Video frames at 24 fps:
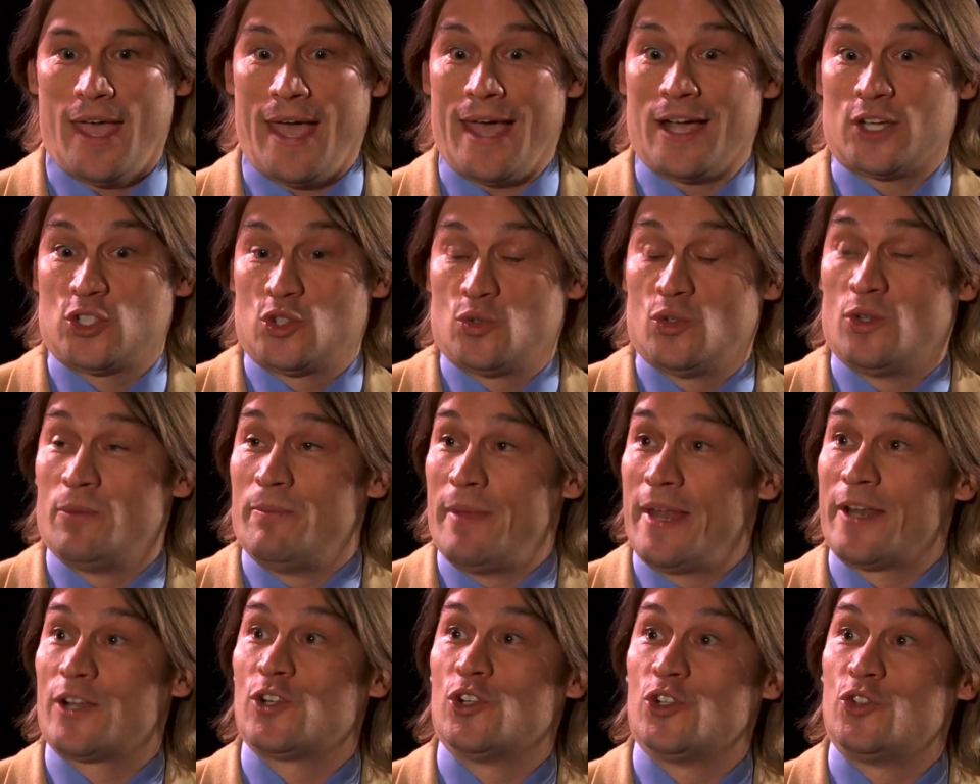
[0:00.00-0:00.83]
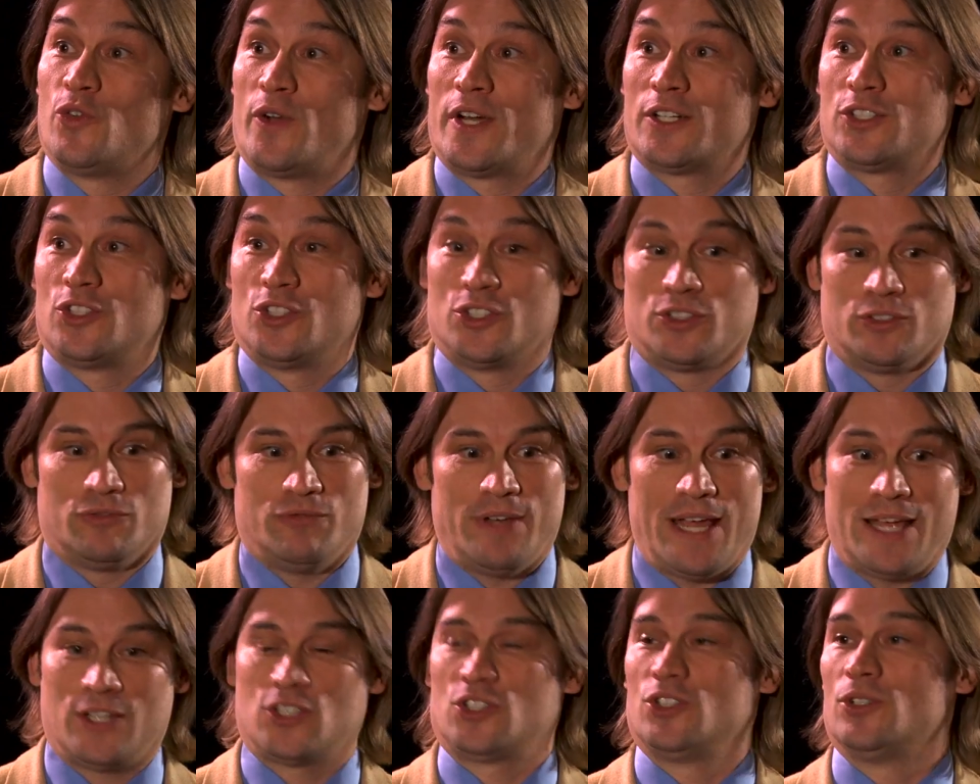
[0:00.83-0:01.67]
actual medical directors of
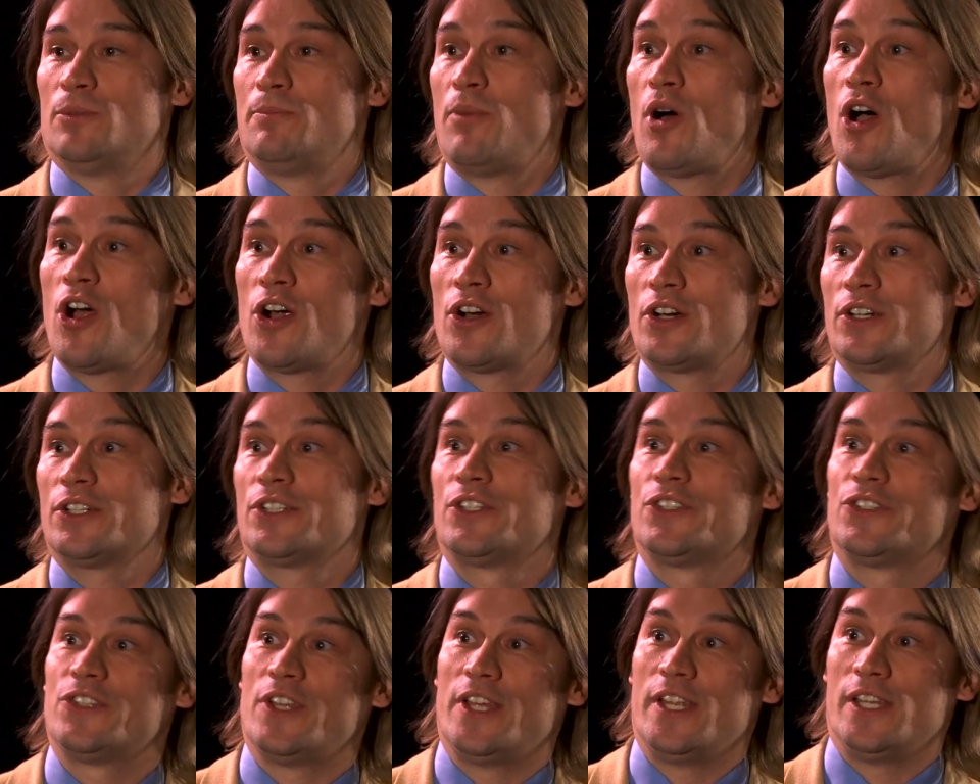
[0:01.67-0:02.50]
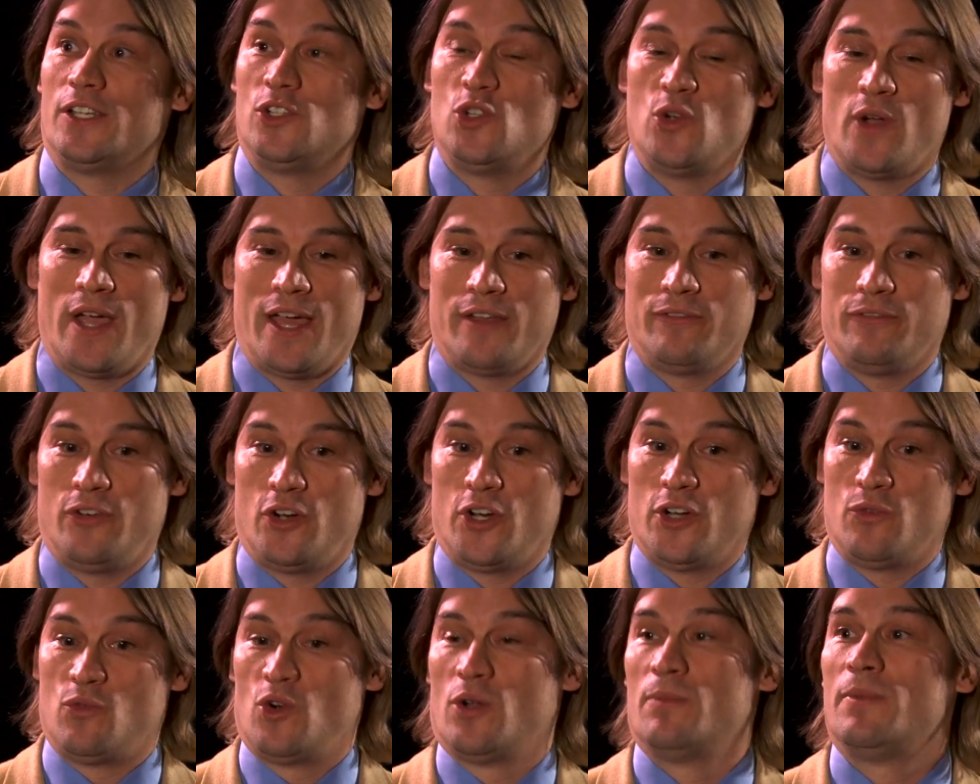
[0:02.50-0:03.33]
national parks and who had
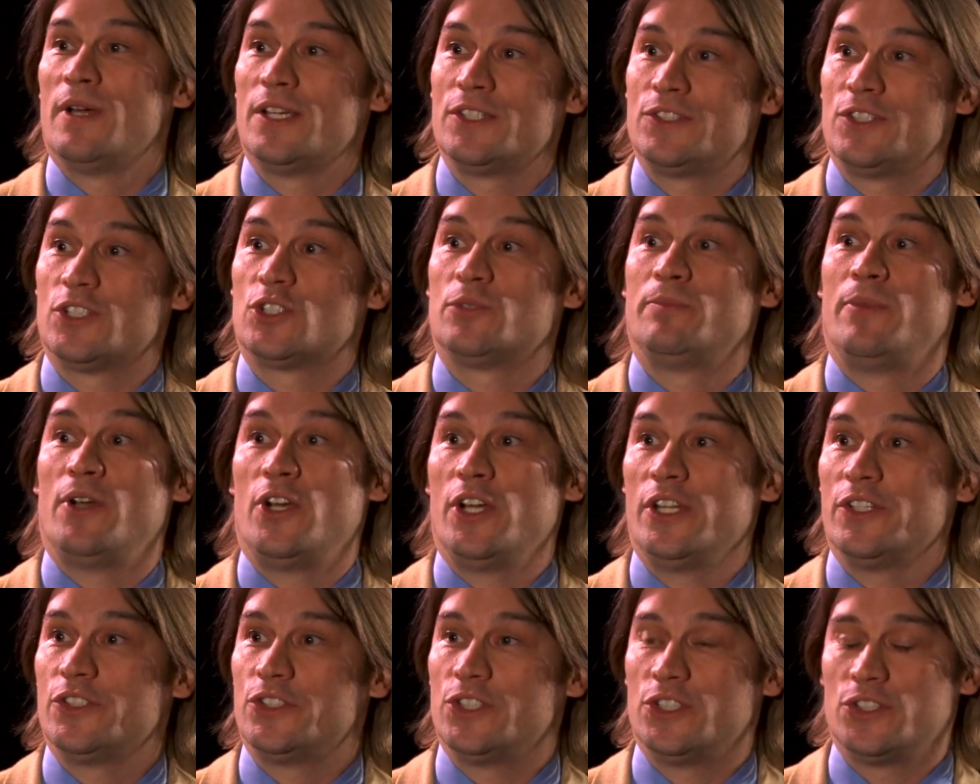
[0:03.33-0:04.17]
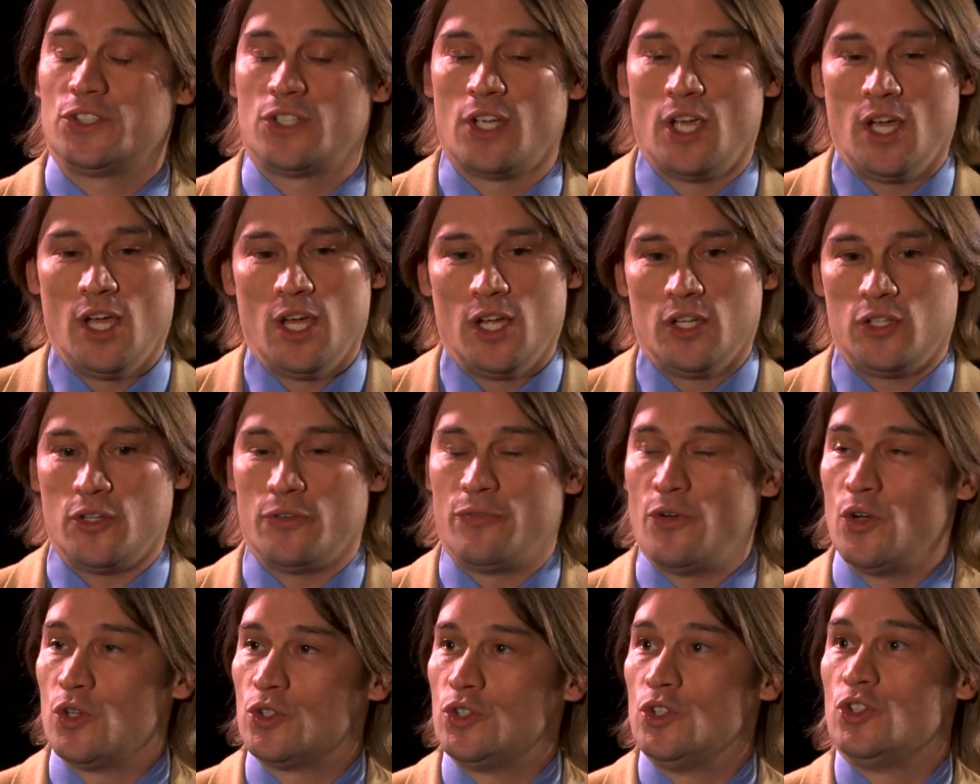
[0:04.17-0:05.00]
very robust experiences to
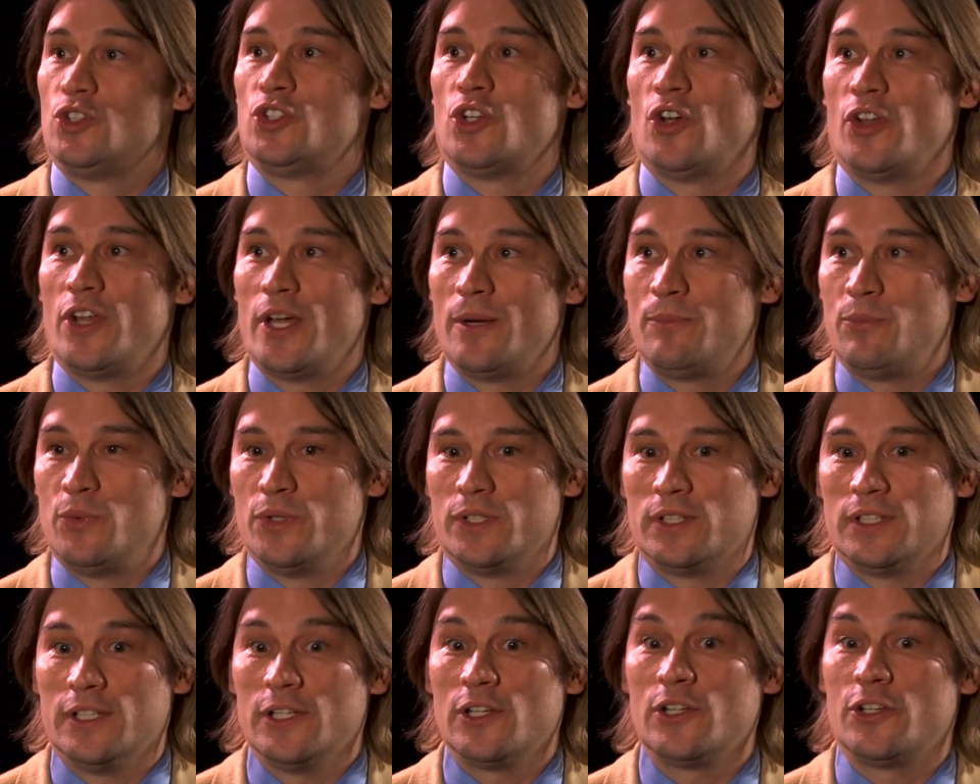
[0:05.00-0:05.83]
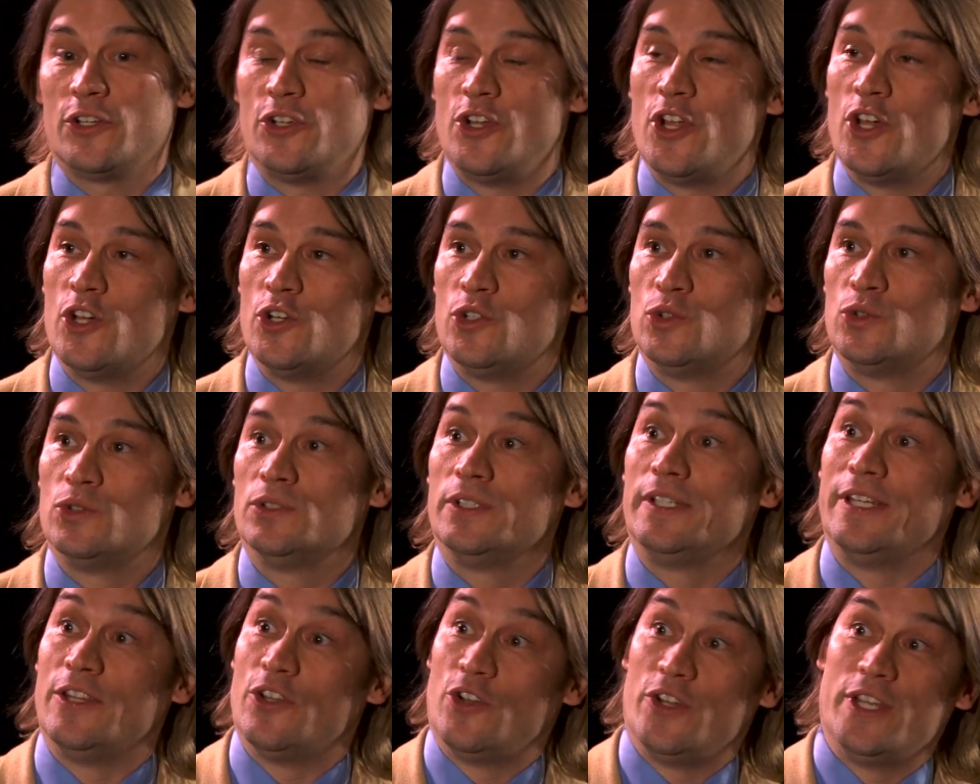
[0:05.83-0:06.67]
folks who showed up with little to no
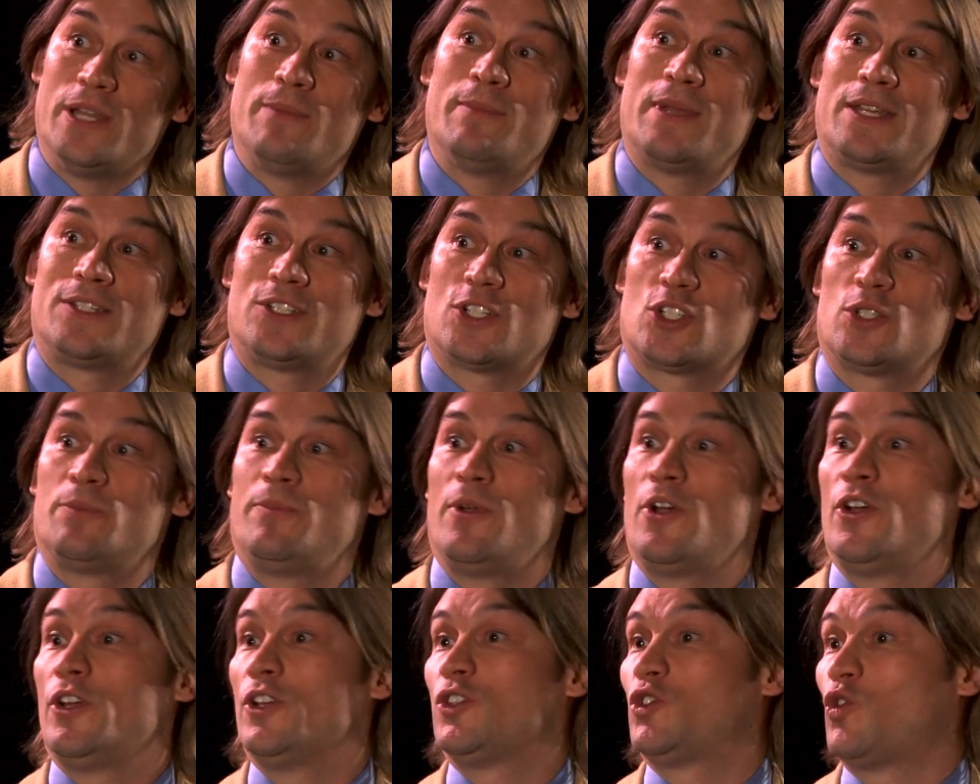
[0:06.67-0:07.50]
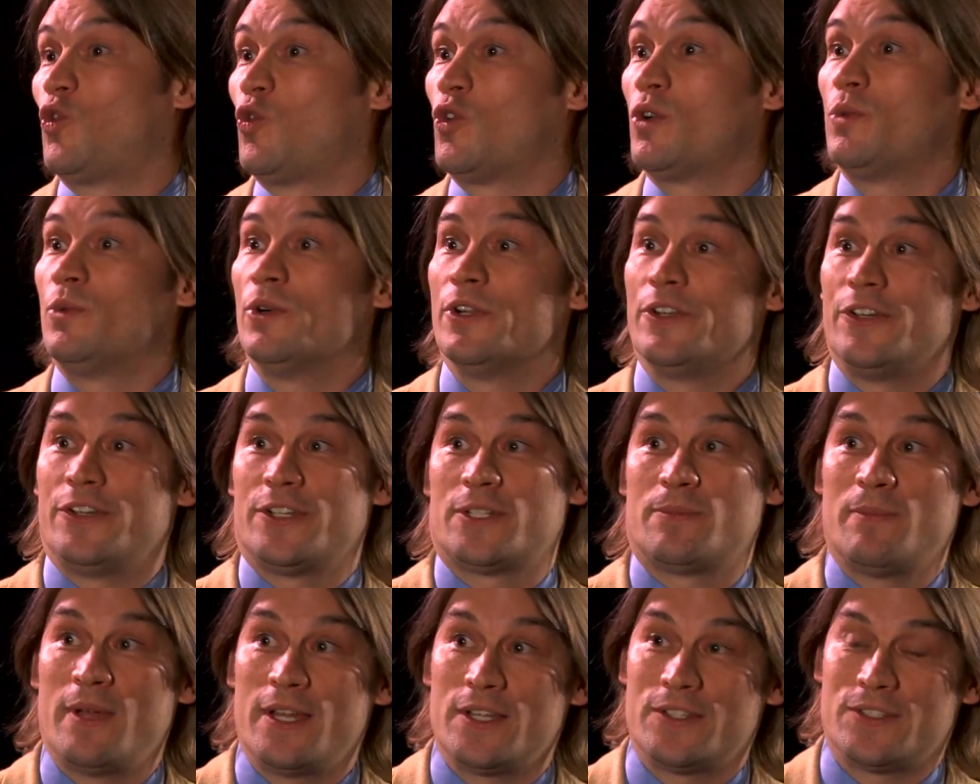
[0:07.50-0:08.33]
either EMS experience or
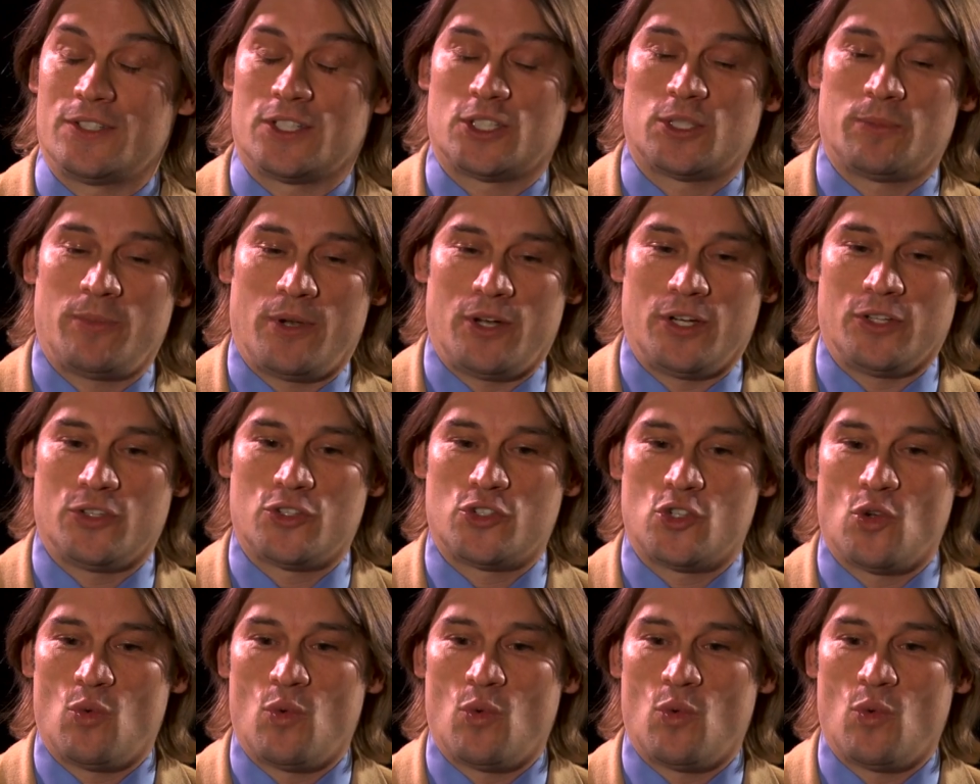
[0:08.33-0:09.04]
wilderness medicine experience.